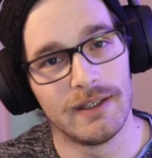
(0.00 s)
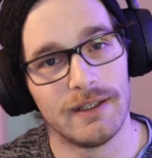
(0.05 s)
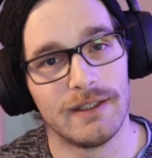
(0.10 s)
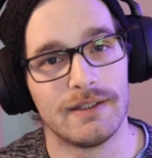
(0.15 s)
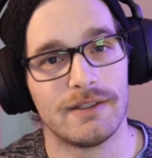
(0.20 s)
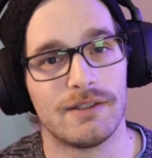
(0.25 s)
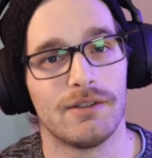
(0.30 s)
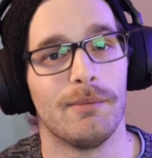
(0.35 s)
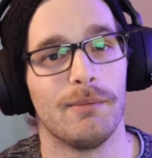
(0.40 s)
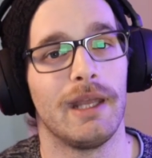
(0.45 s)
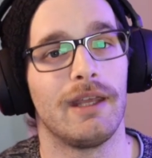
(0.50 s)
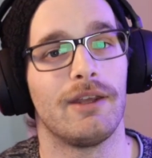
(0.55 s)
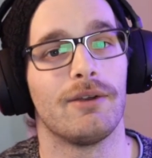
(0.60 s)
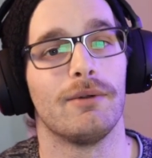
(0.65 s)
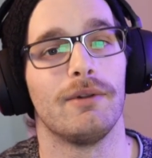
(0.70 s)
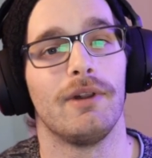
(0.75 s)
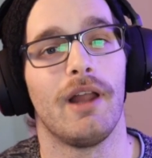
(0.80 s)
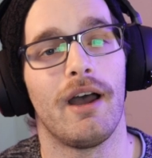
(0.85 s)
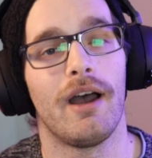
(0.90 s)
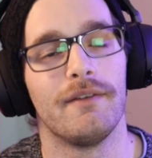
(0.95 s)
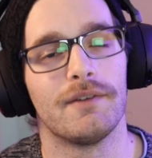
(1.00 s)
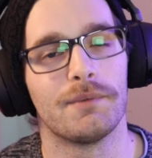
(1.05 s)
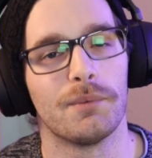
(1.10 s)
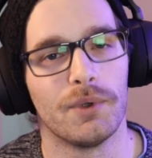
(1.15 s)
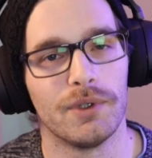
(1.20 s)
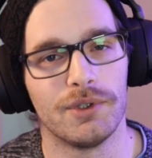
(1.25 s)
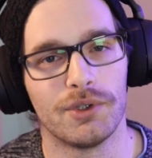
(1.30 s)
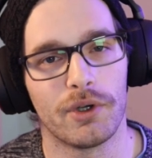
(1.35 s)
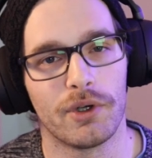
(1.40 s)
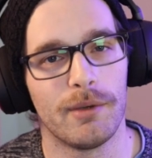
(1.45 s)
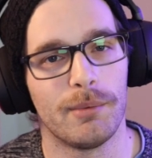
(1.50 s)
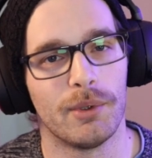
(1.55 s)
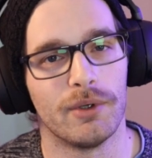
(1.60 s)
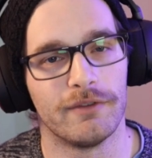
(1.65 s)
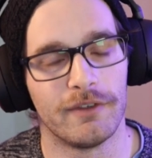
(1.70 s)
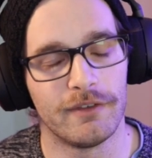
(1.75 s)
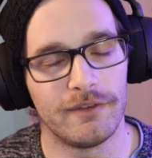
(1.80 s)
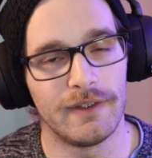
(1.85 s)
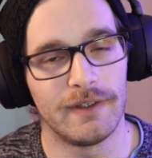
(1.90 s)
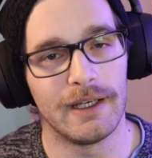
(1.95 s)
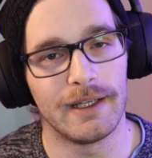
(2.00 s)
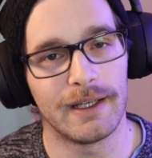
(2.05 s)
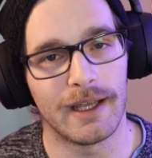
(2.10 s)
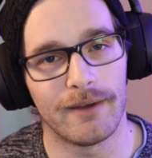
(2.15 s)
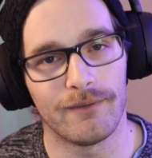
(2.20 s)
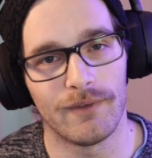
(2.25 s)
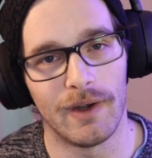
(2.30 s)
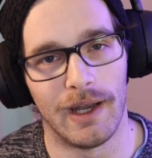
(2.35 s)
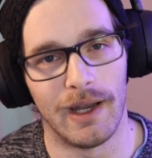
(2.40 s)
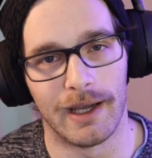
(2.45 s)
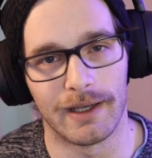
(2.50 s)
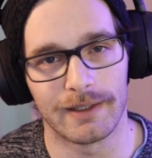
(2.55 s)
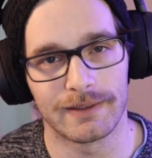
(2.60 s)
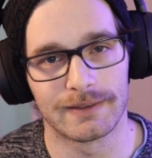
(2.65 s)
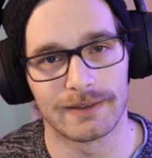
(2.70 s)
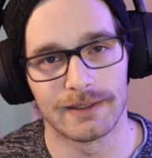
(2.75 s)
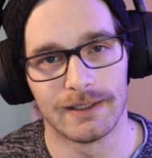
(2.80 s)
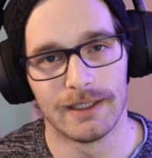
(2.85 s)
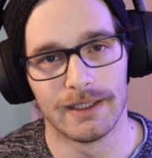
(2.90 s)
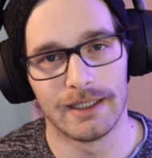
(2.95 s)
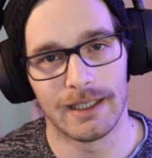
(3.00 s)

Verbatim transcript: to make your lives more enjoyable, fulfilling, and relaxed.